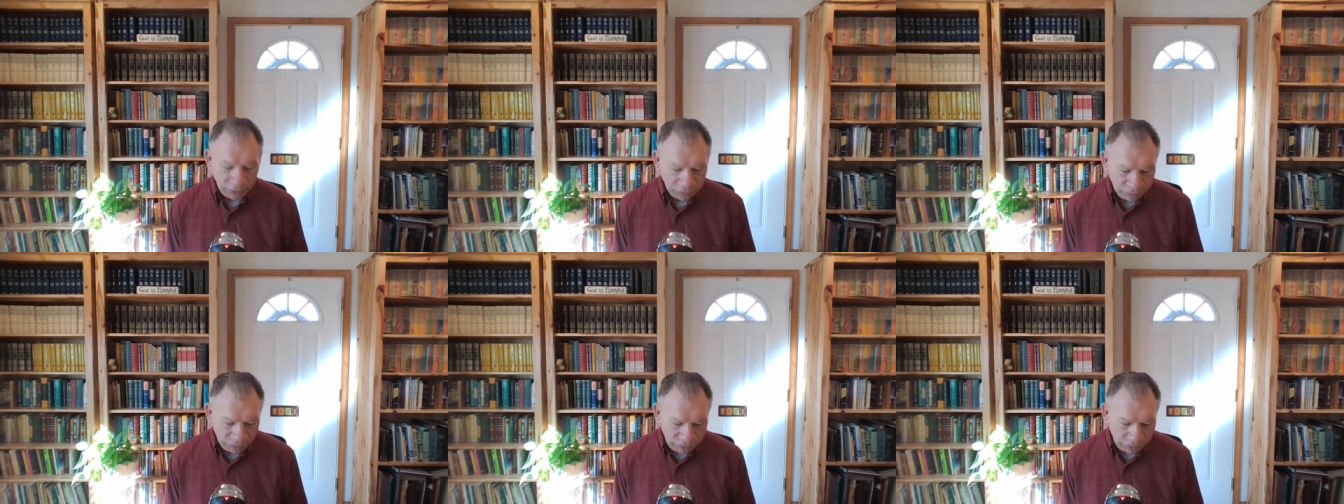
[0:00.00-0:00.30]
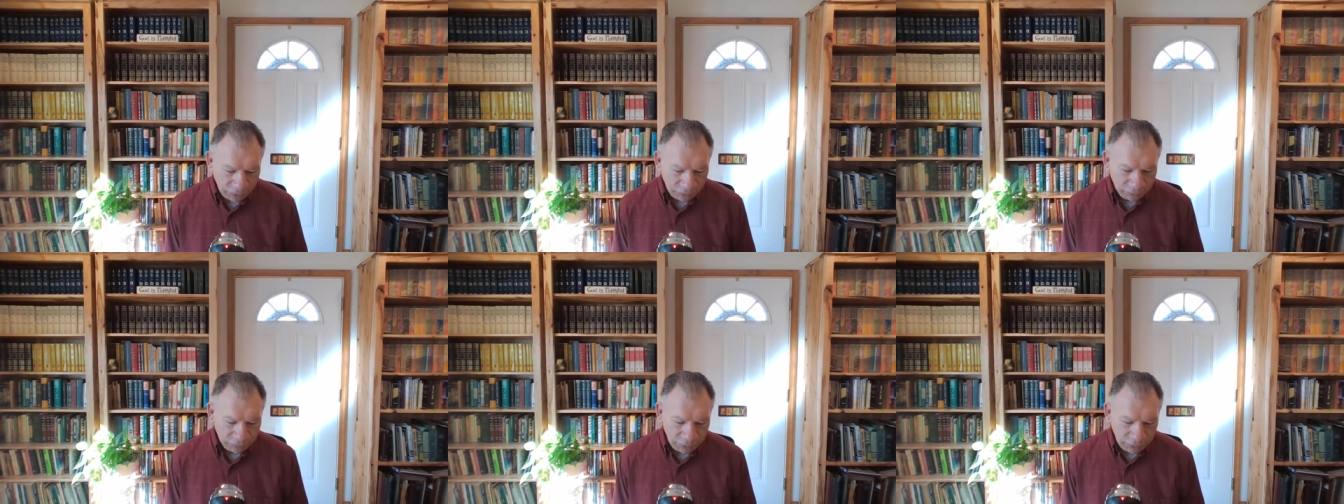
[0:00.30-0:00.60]
have
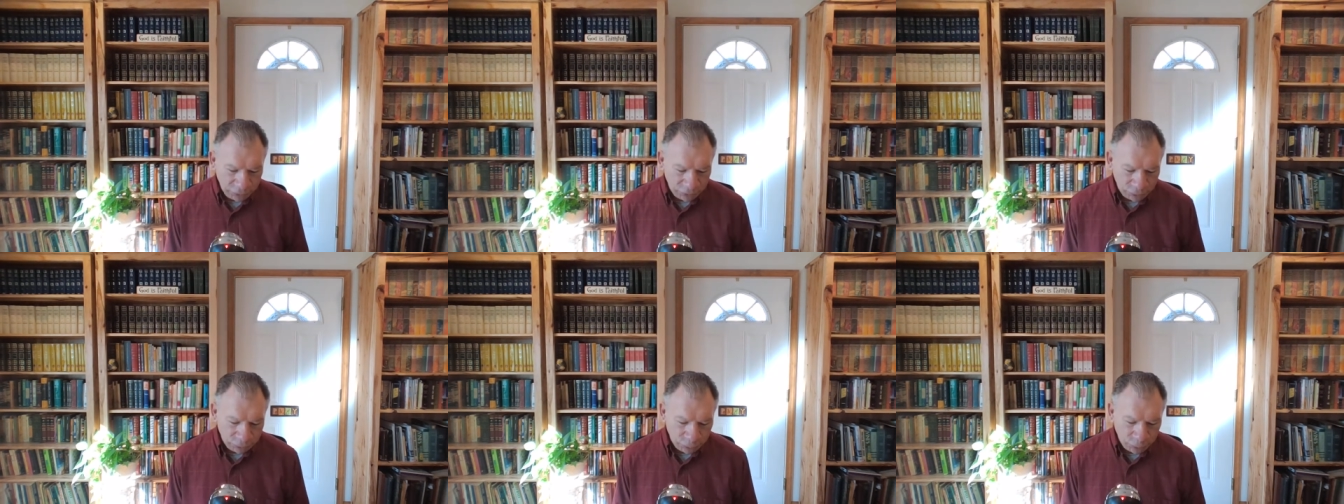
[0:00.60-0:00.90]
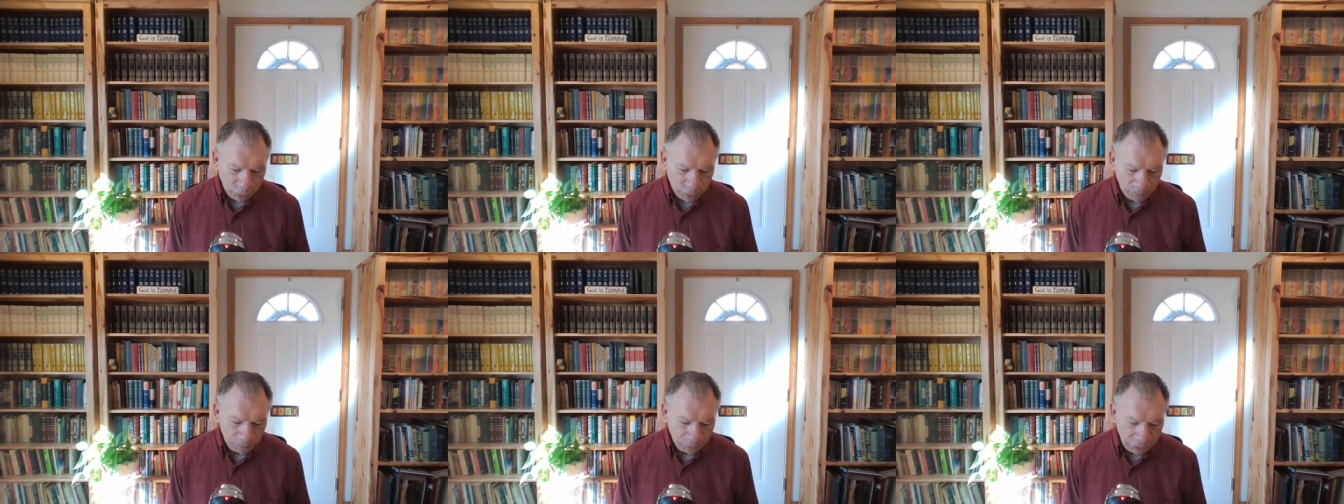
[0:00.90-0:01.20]
self
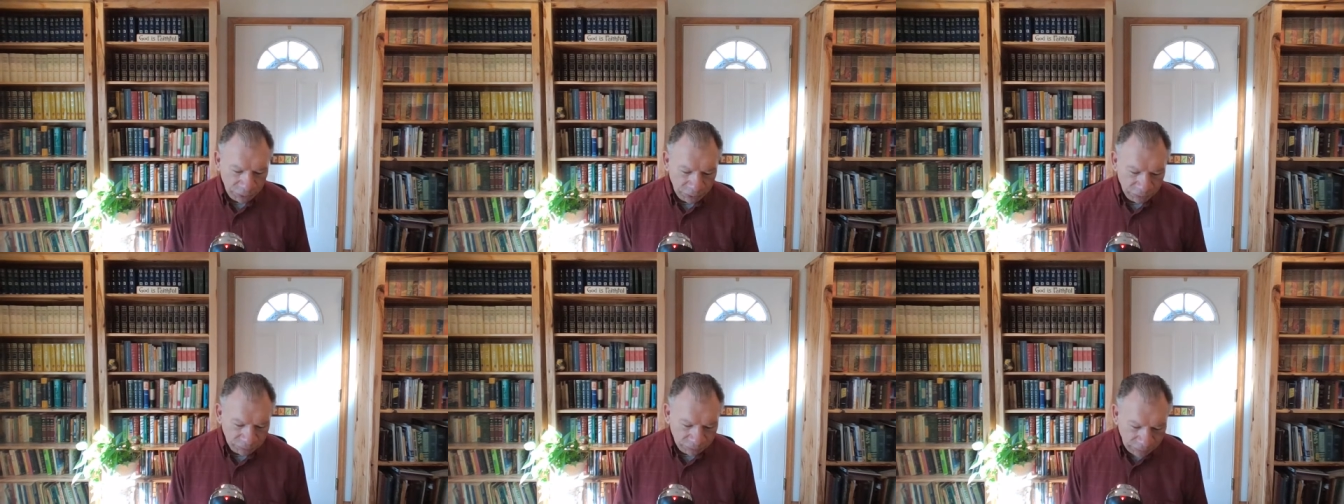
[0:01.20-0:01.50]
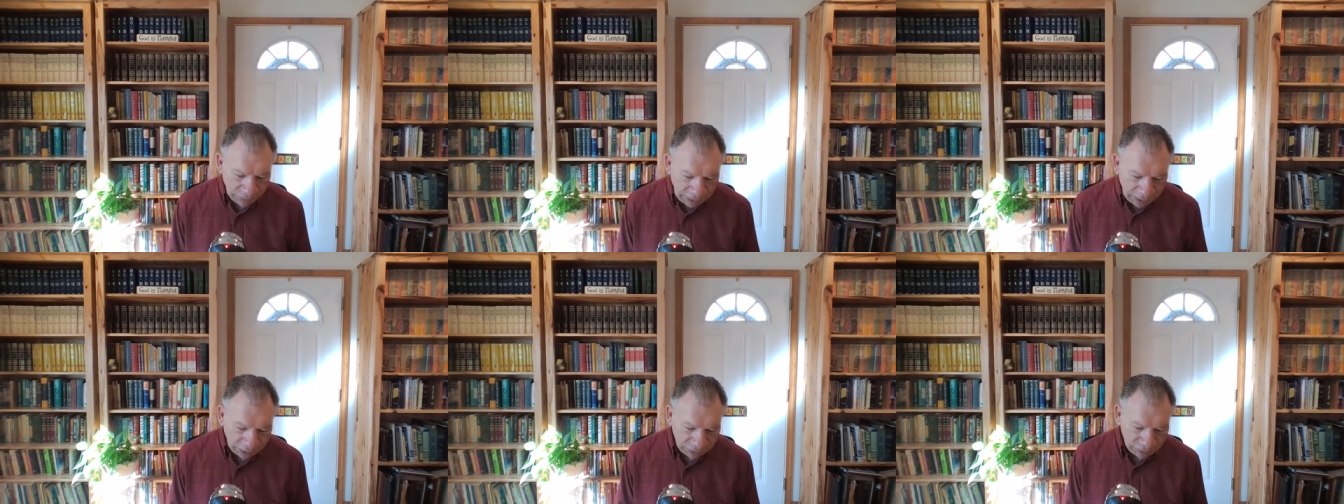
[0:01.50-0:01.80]
control. In
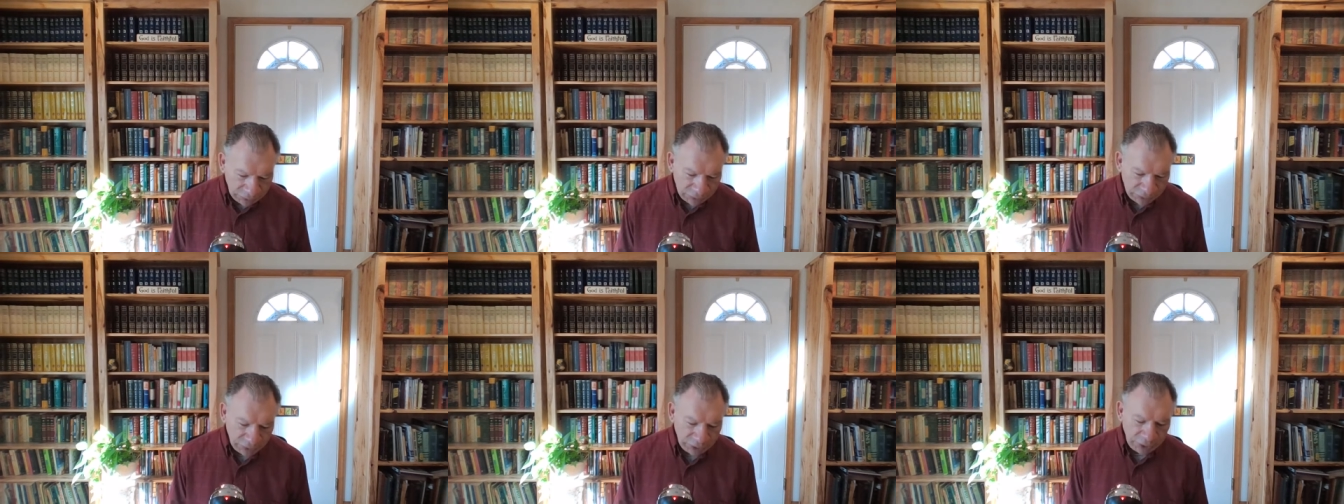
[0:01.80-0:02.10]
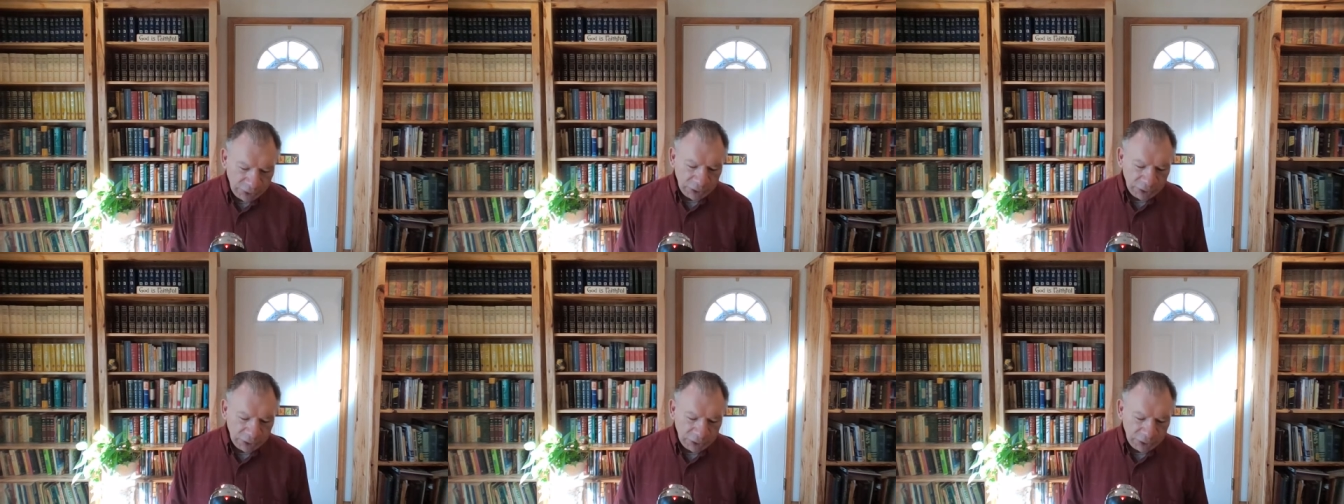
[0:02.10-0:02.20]
fact,